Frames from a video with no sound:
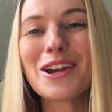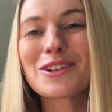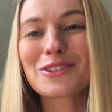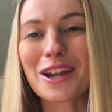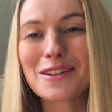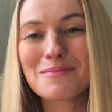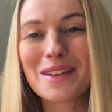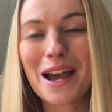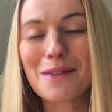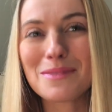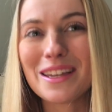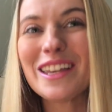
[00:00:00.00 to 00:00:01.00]
Try and be
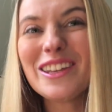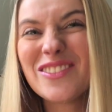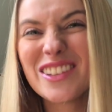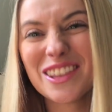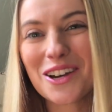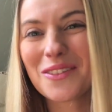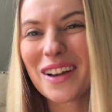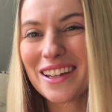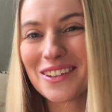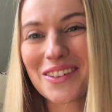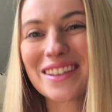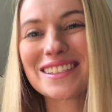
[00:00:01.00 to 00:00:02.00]
happy, even though I
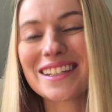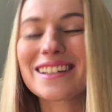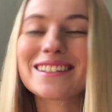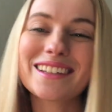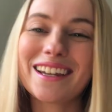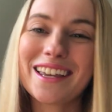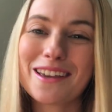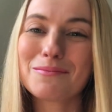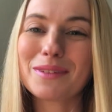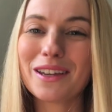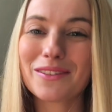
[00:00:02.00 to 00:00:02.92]
know it stinks that it can't be